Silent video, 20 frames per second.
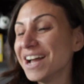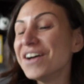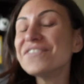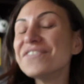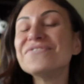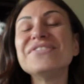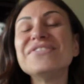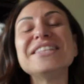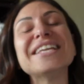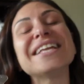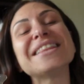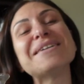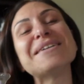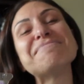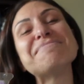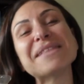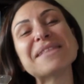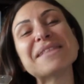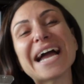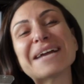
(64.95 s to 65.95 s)
Vanilla
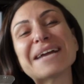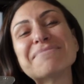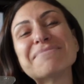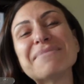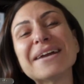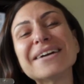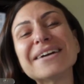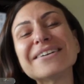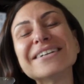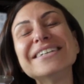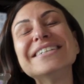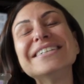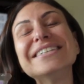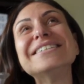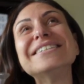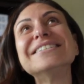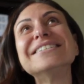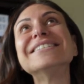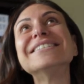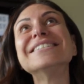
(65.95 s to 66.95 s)
blackberry.
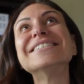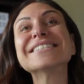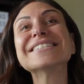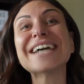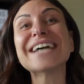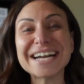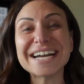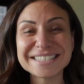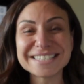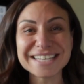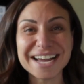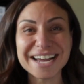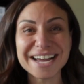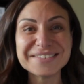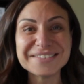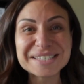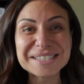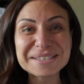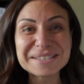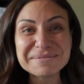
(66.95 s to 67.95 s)
Oh, guys, I've
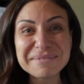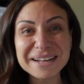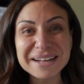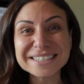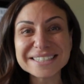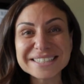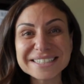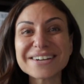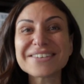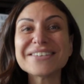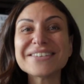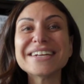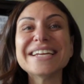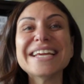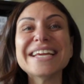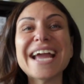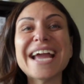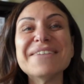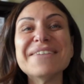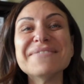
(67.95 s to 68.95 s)
smelled it already.
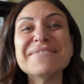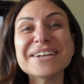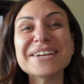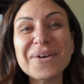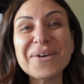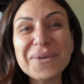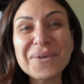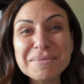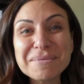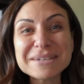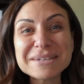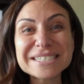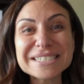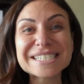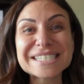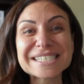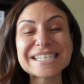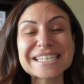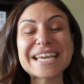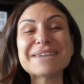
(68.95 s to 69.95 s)
I made a whole bunch of
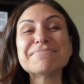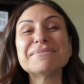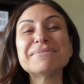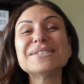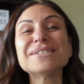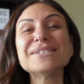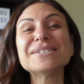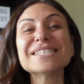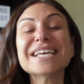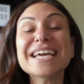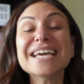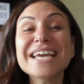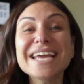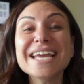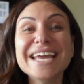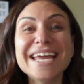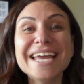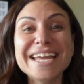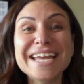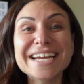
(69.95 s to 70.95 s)
samples
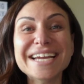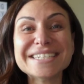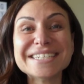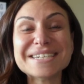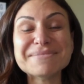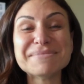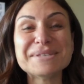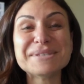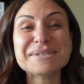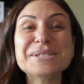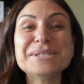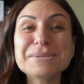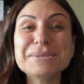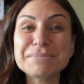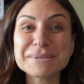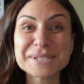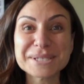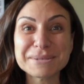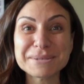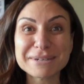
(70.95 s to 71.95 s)
and I'm super,
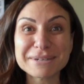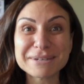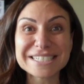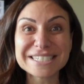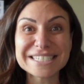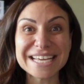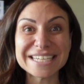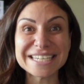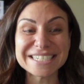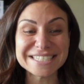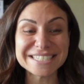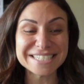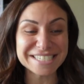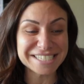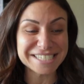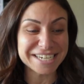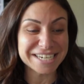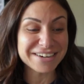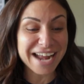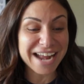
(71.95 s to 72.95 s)
super excited to
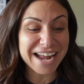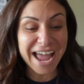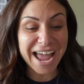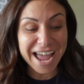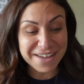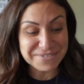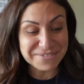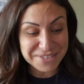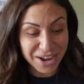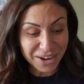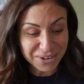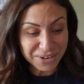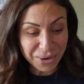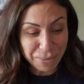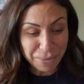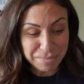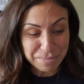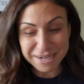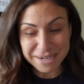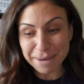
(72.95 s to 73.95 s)
share it. I have not
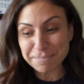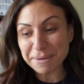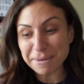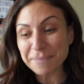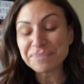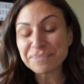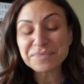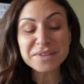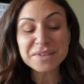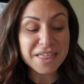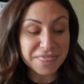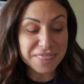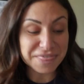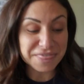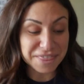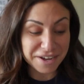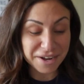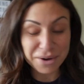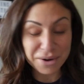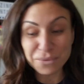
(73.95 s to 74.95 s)
opened up
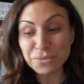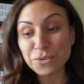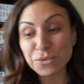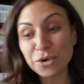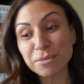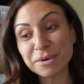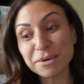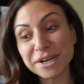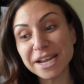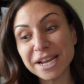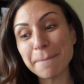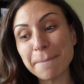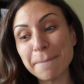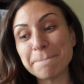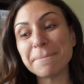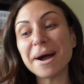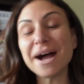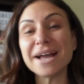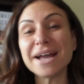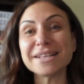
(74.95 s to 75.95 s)
the warmer yet,
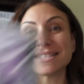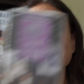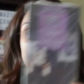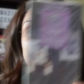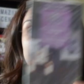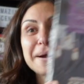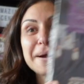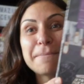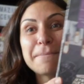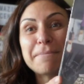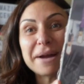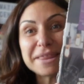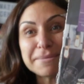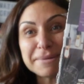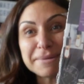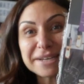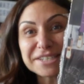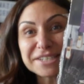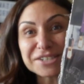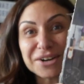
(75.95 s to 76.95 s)
but by the
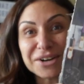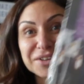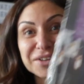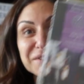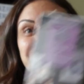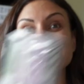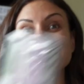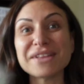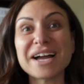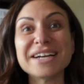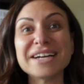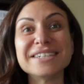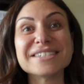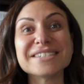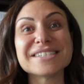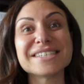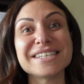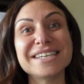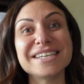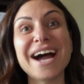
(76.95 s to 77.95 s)
picture on the flyers,
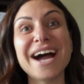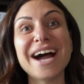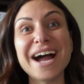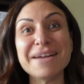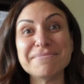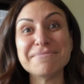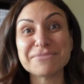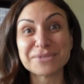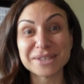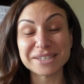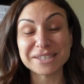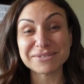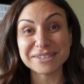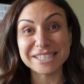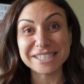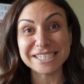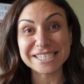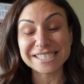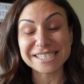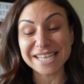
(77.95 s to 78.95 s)
I'm really, really
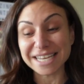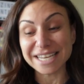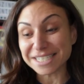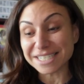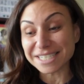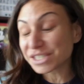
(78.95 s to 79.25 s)
excited.